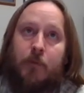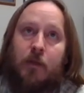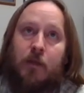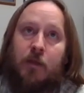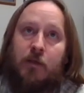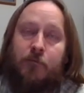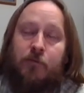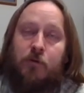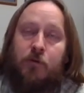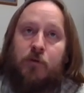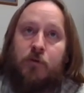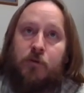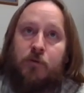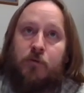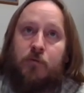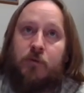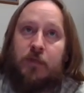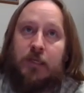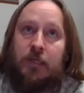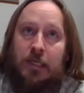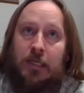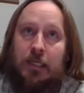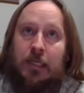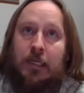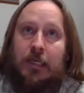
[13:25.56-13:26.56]
If you do
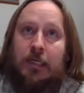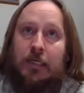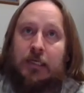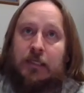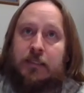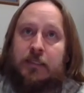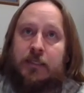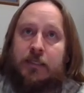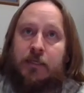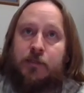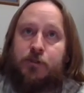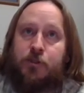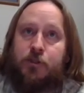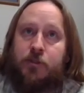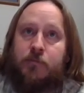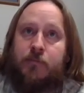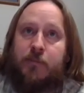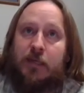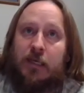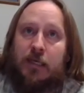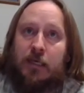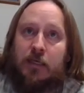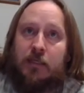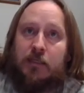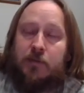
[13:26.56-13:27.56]
need an extension
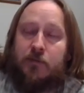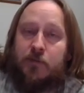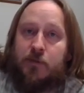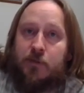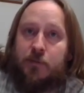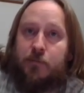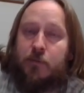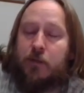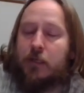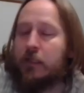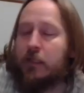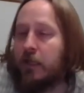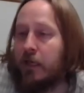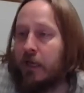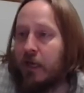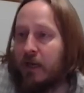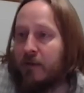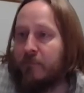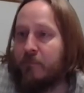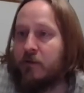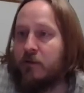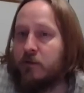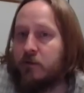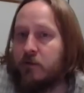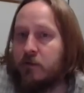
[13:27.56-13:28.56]
because of something that
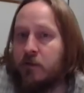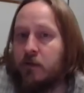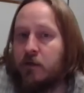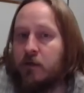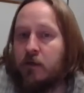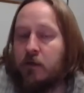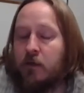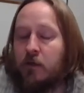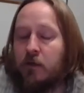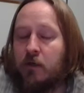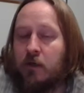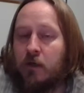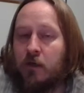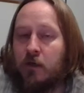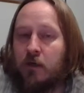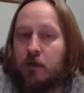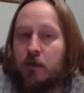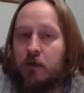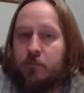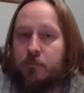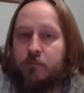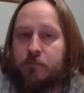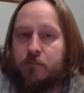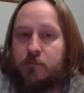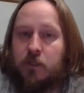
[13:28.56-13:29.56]
happened,
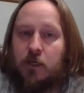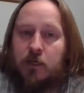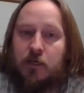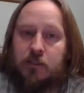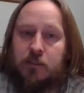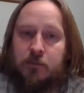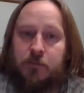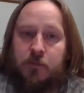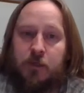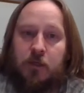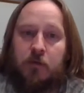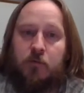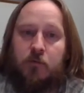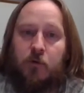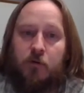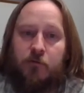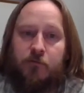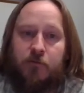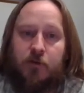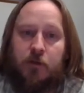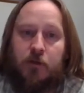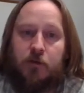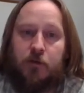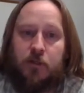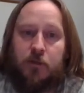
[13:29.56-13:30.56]
talk to me and we'll
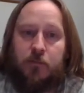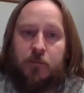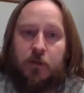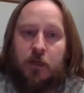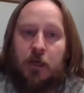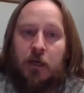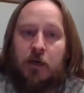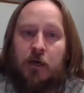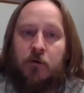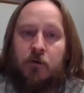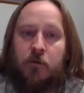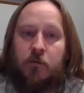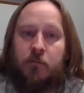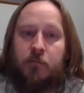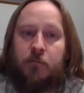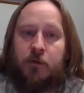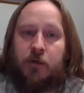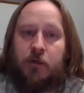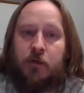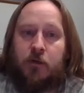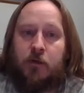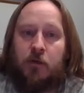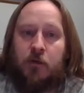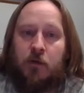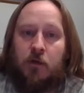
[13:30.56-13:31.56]
figure something out.
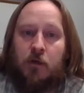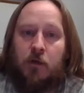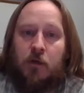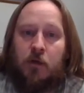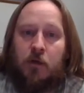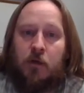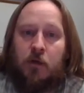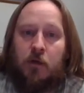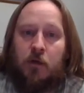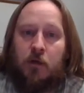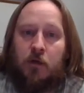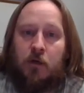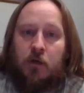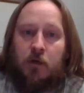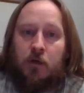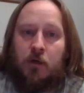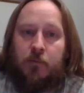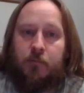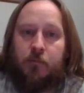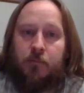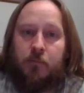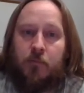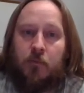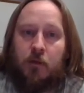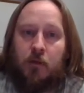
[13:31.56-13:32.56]
But
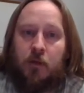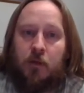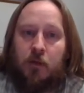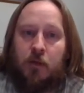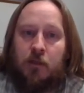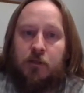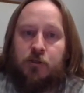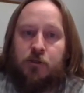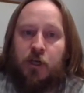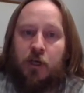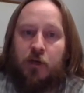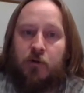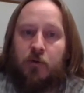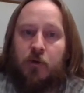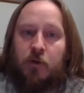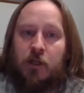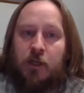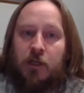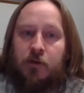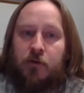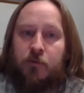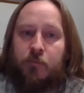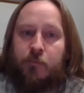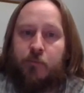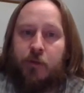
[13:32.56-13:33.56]
in general,
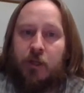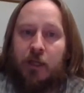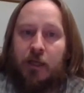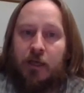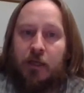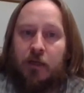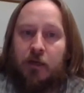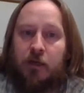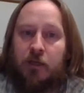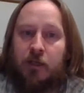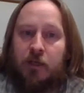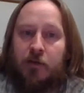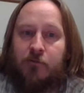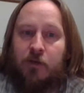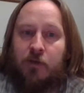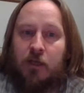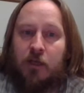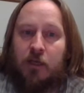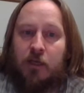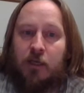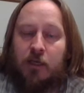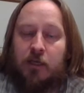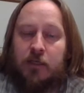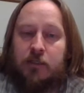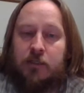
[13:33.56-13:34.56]
I don't plan on giving
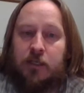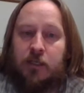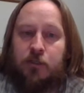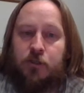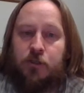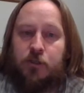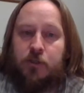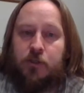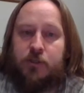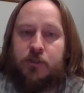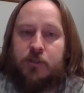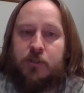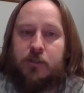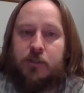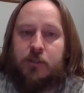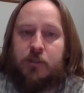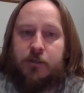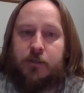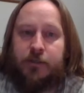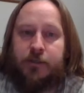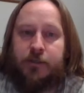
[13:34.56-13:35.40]
any extensions.